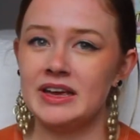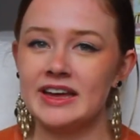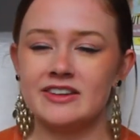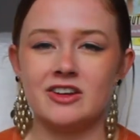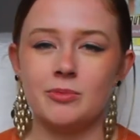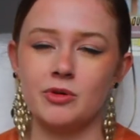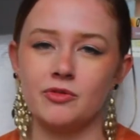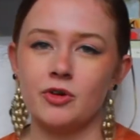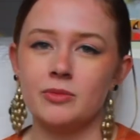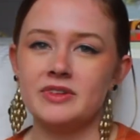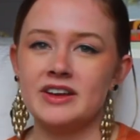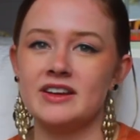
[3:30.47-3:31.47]
and she
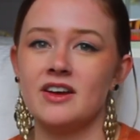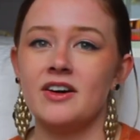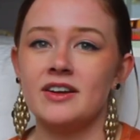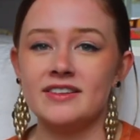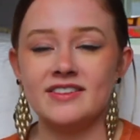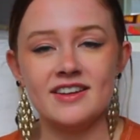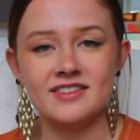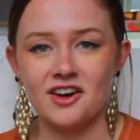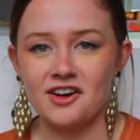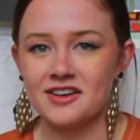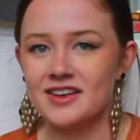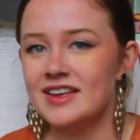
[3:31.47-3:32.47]
performed it on a TED
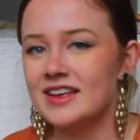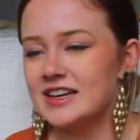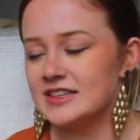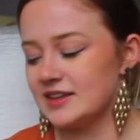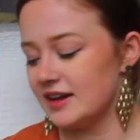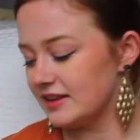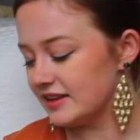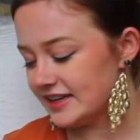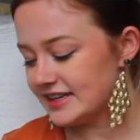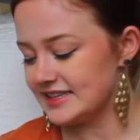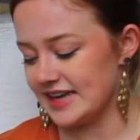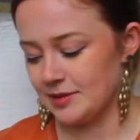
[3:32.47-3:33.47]
Talk. So I'll link
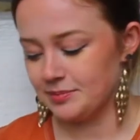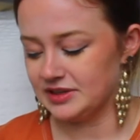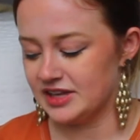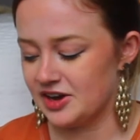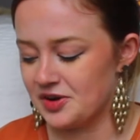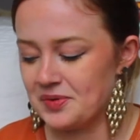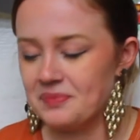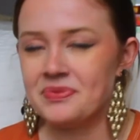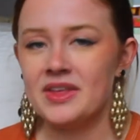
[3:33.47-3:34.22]
it down below.